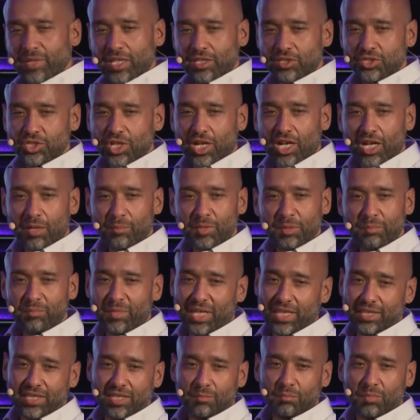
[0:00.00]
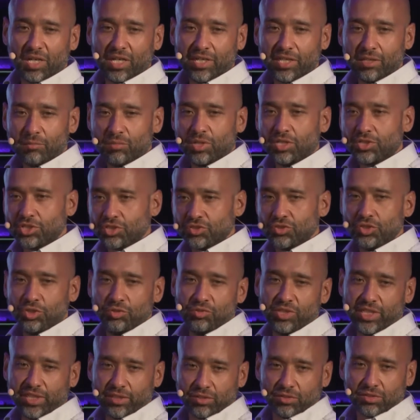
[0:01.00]
their job and made them money, which is new
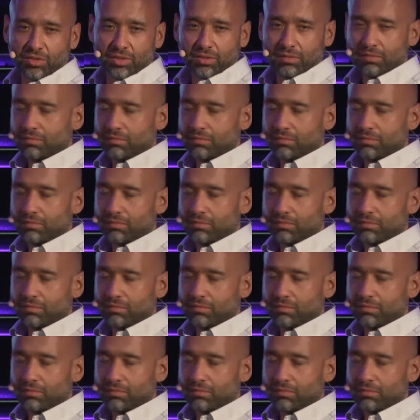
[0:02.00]
deals,